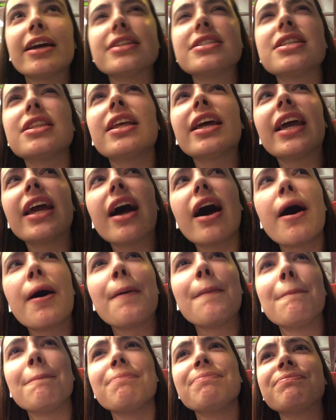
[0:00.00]
it's the
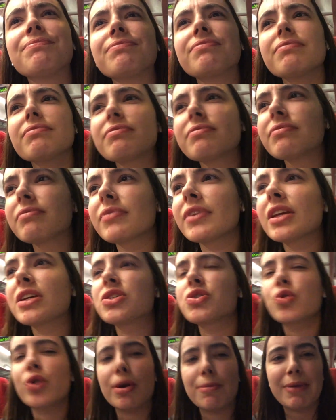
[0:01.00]
um,
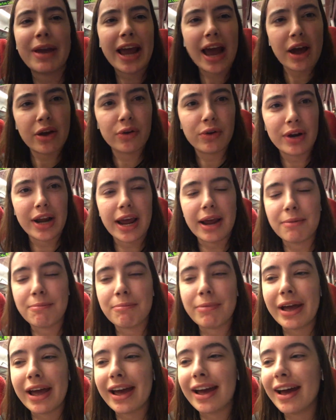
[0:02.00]
screaming out your name
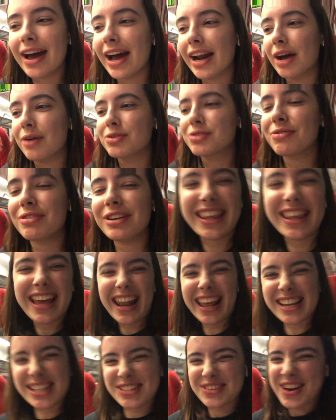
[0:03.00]
bit and I was there
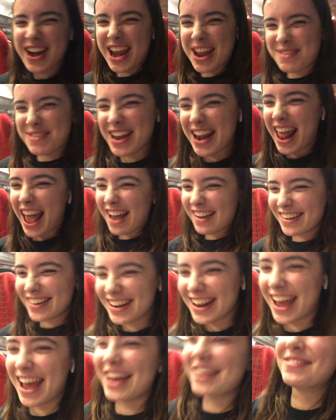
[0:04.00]
like screaming
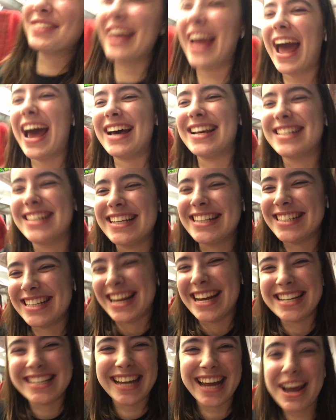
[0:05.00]
like as you
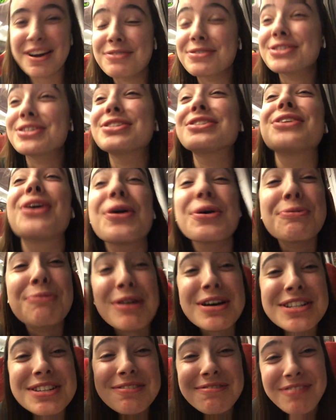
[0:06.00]
did it. It was so
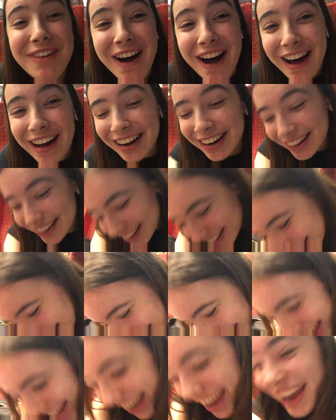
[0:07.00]
much fun.
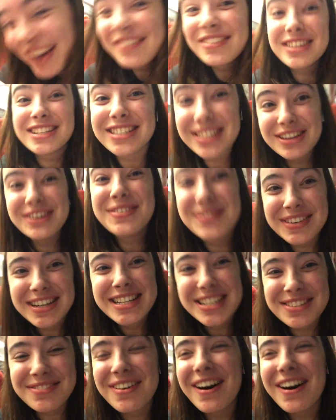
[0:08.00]
It was so much